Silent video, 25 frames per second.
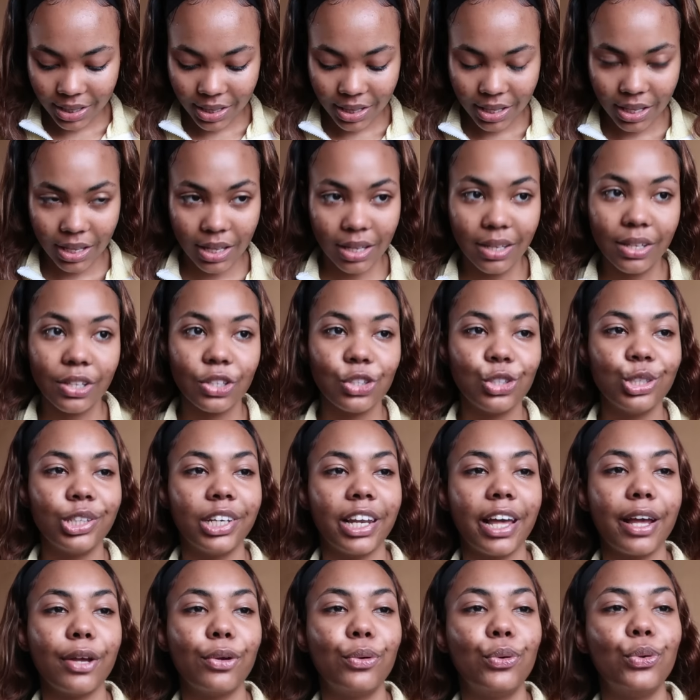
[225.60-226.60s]
the day,
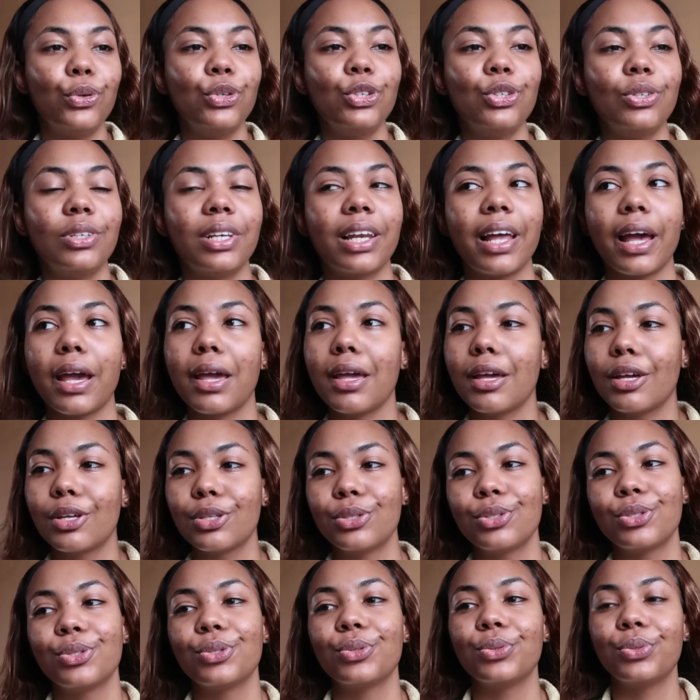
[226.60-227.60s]
you like who you like,
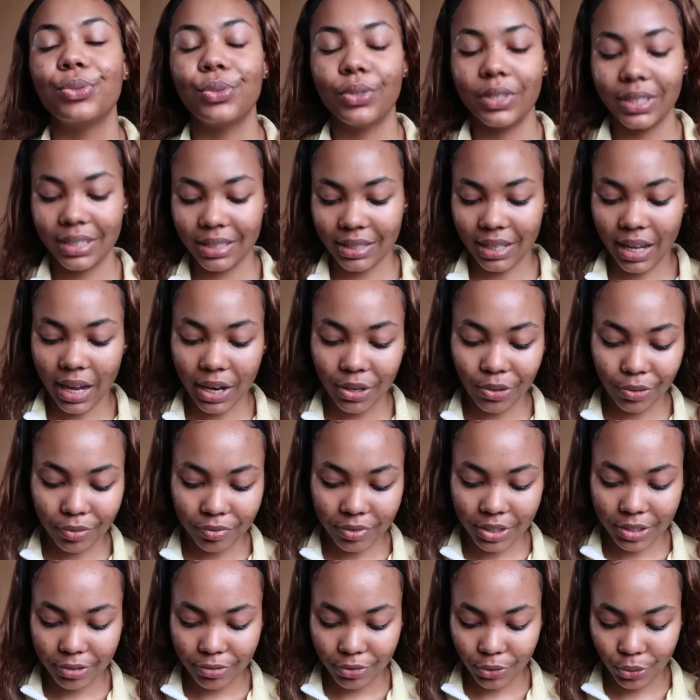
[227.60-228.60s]
so it's kind
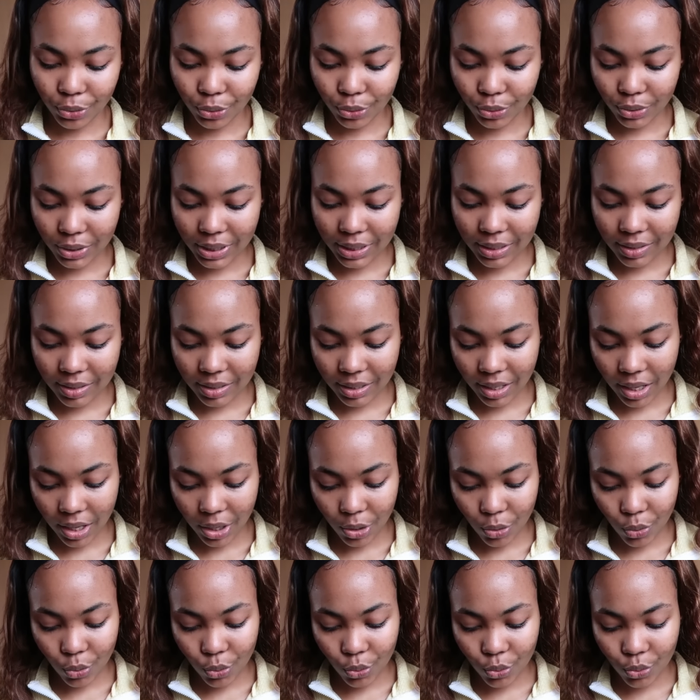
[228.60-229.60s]
of difficult to
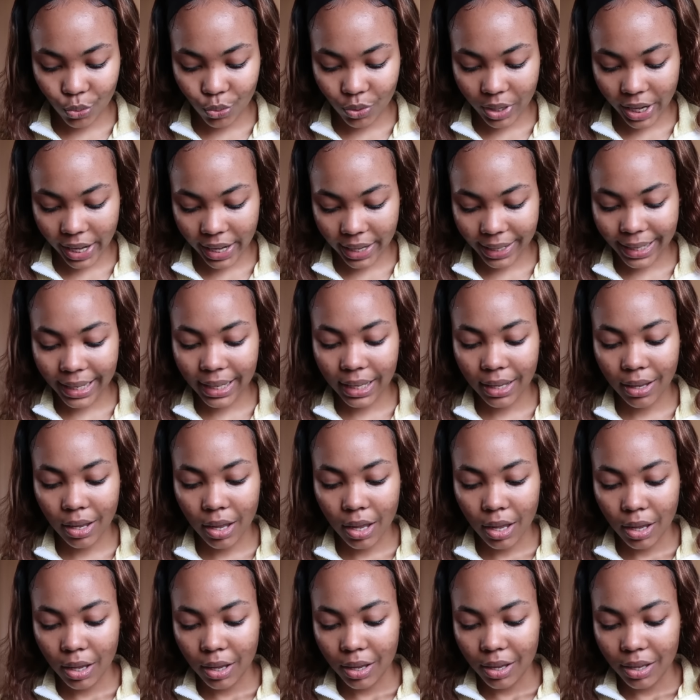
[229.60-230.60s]
say, oh, like
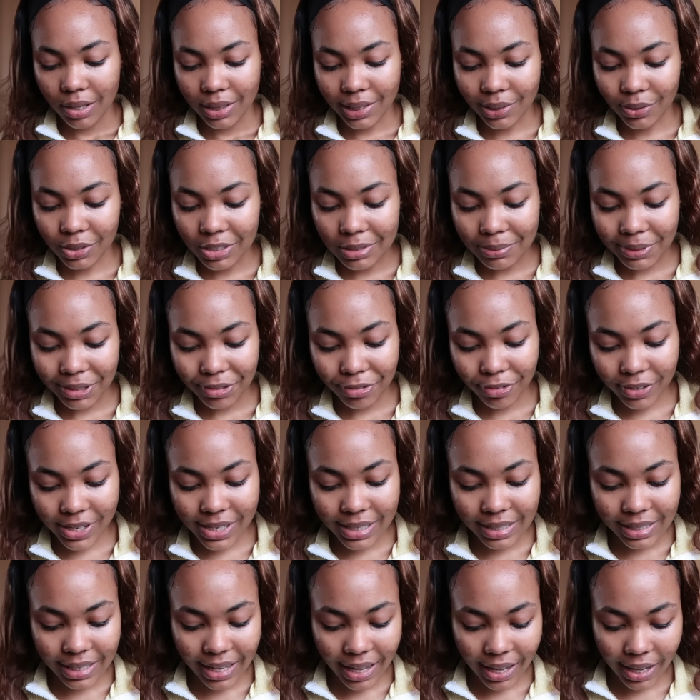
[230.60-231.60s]
that was my
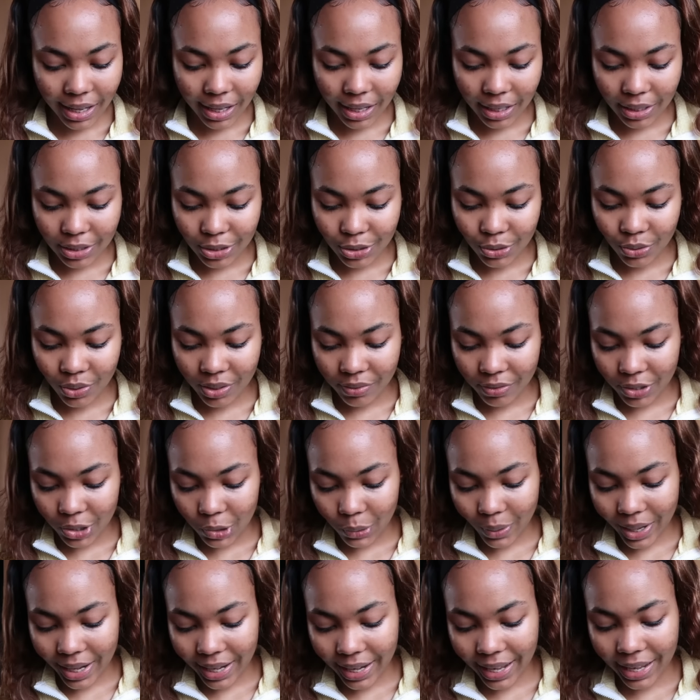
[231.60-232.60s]
friend's ex, so even
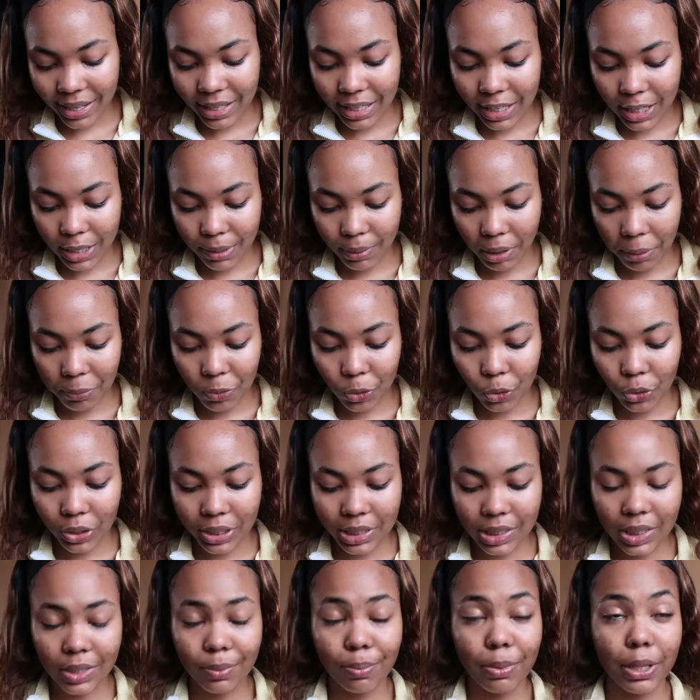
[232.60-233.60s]
though I like him, I'm not
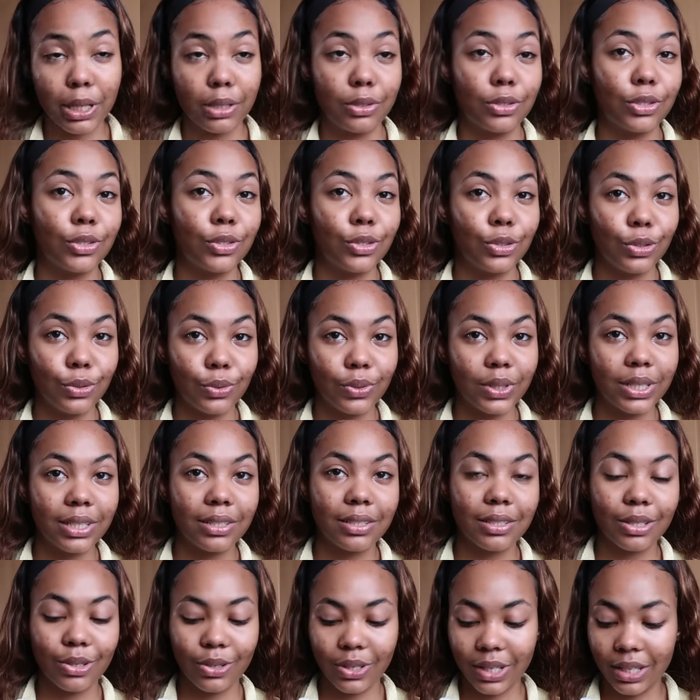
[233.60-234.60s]
going to pursue
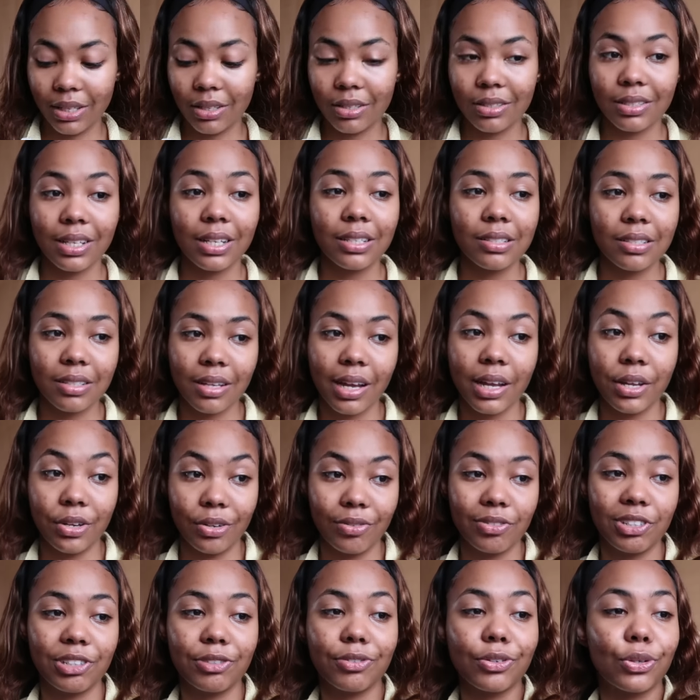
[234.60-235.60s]
it, because that's
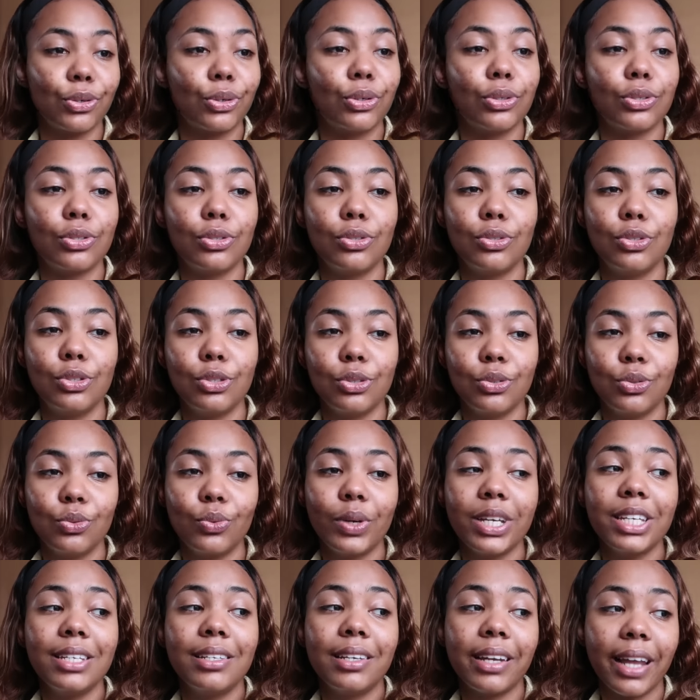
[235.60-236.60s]
kind of difficult to do.
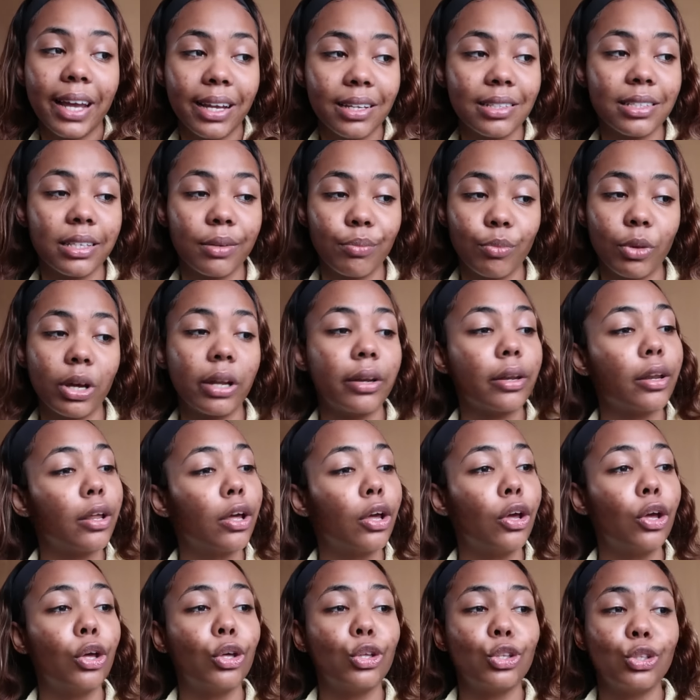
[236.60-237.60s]
When you like someone,
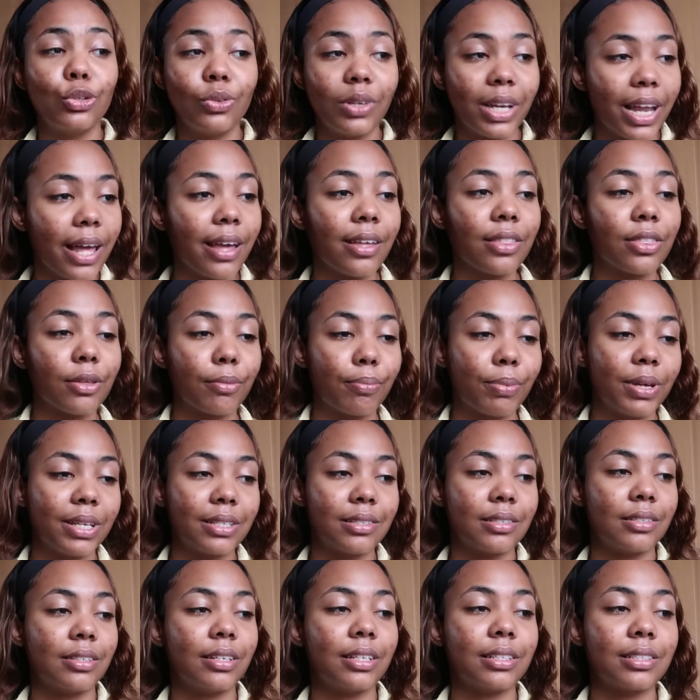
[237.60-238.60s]
you like the
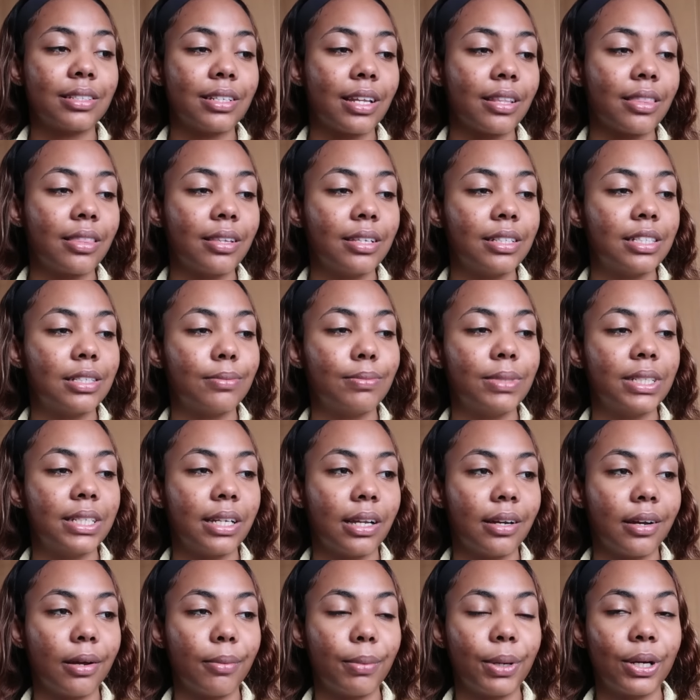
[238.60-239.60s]
person, there's nothing to be
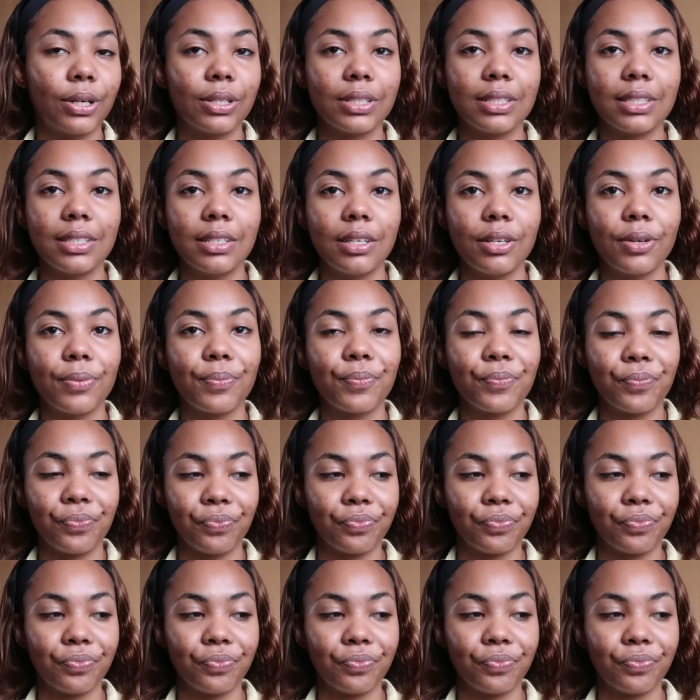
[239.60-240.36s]
done about it.